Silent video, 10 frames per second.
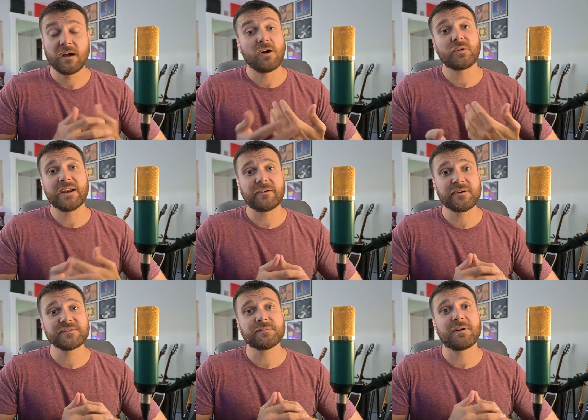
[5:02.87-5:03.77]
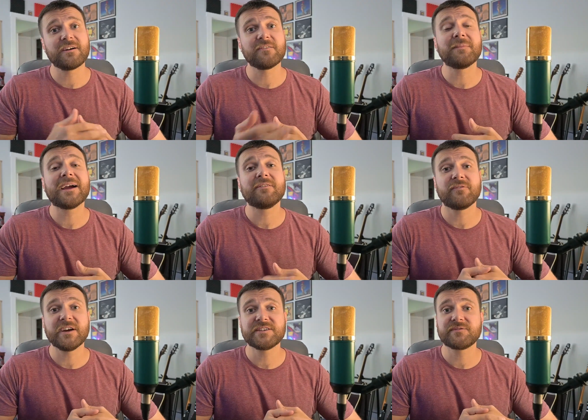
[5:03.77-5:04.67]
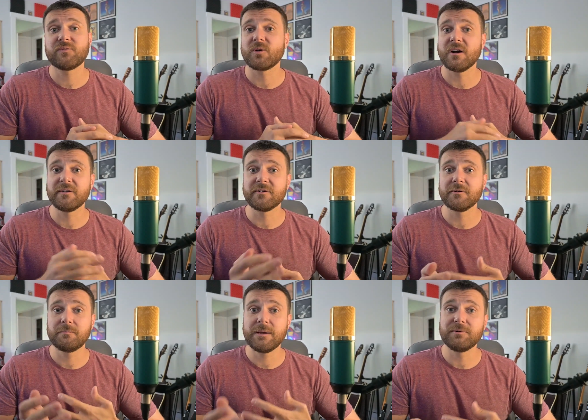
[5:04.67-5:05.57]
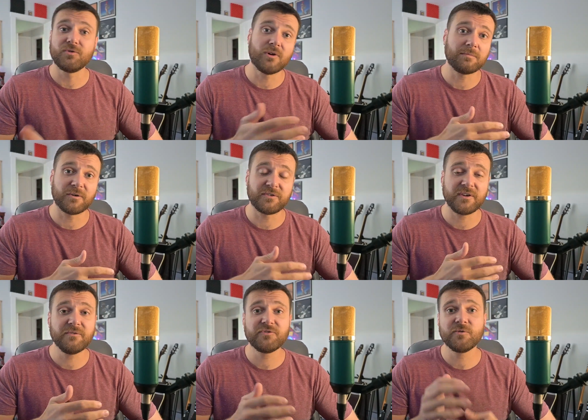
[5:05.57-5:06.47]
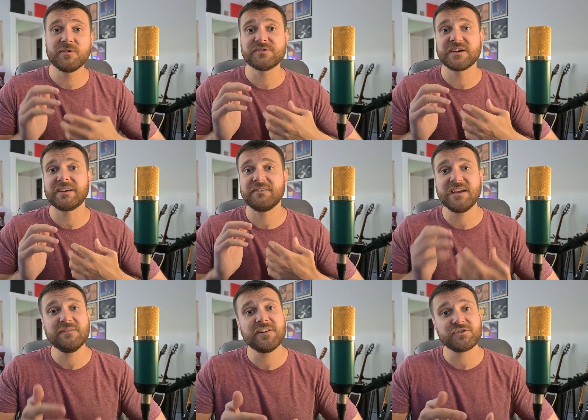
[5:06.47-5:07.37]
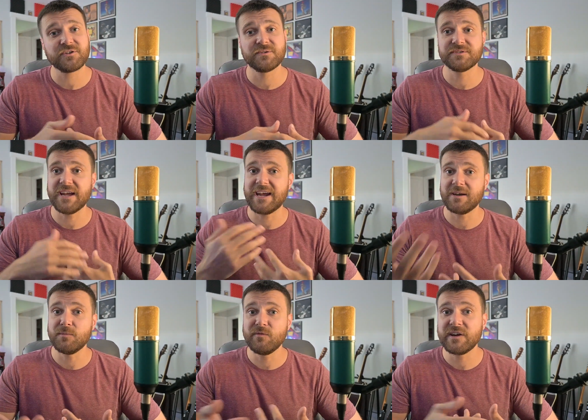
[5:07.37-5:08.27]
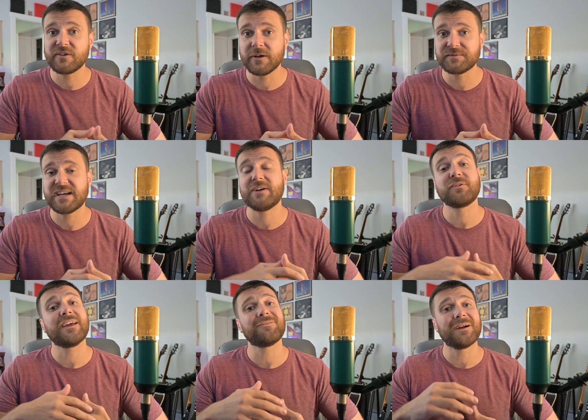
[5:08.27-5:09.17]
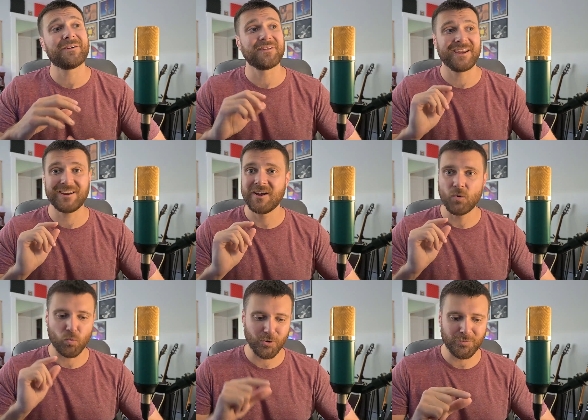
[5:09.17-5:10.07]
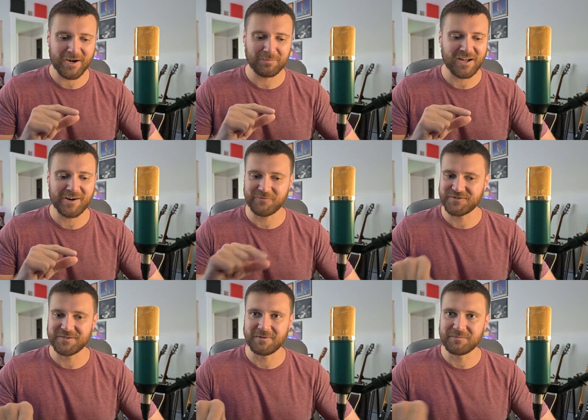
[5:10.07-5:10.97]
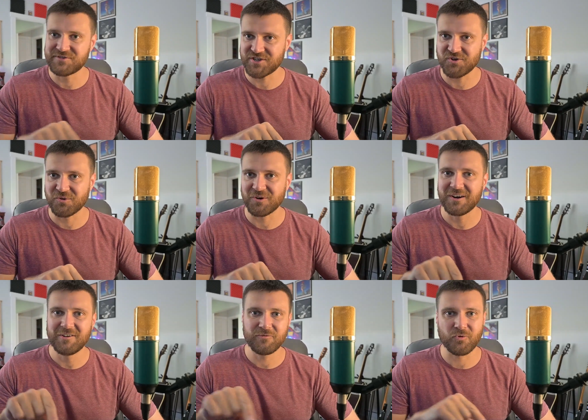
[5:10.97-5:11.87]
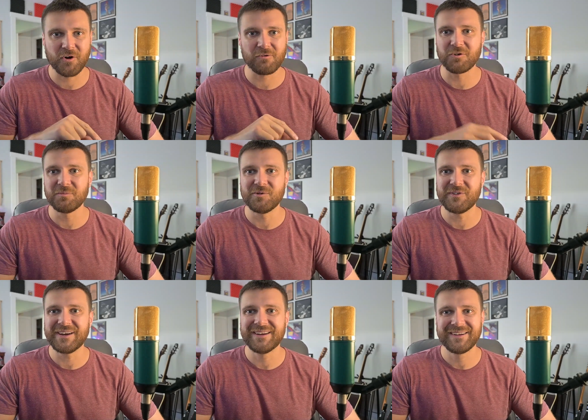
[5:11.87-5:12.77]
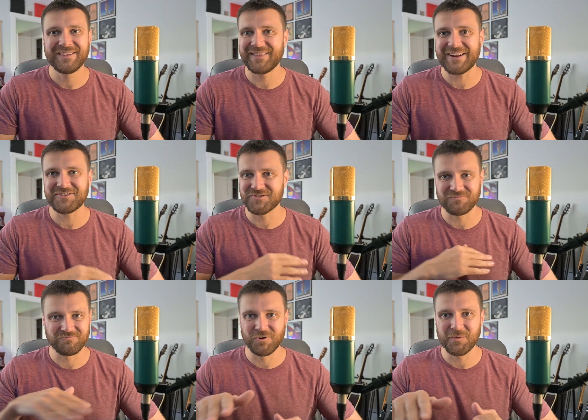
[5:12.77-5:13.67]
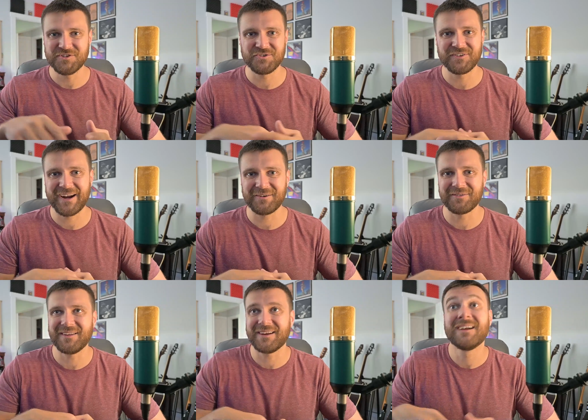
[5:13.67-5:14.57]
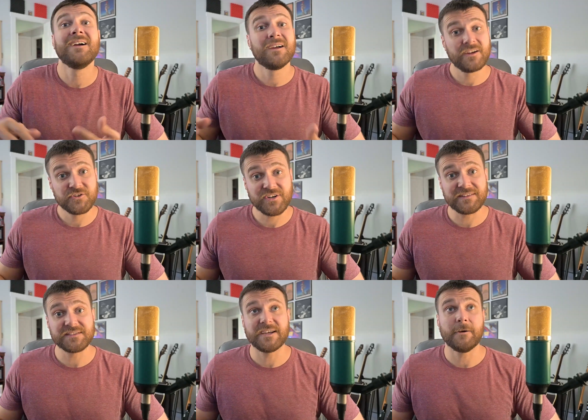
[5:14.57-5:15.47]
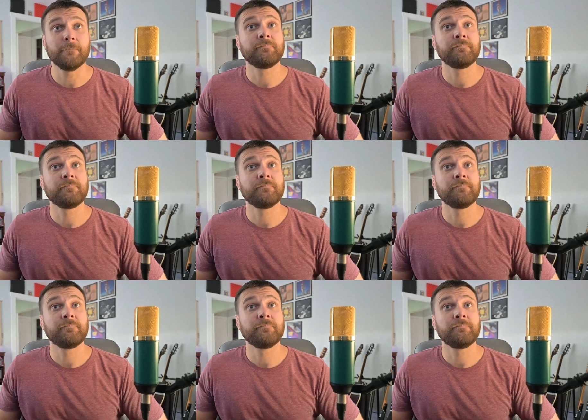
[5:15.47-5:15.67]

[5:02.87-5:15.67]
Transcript: Okay, now here's the part of my advice for other people who upload to YouTube using TV shows and movie clips, how to get around a worldwide block for some obscure 40-year-old movie that just ruins your entire thing. Check this out.